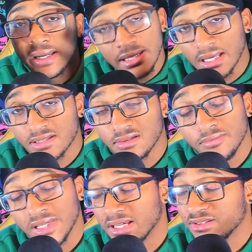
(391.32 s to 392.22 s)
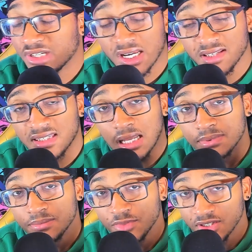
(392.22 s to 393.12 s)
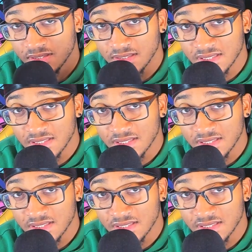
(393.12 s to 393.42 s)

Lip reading: he doesn't, because Janet stops him just in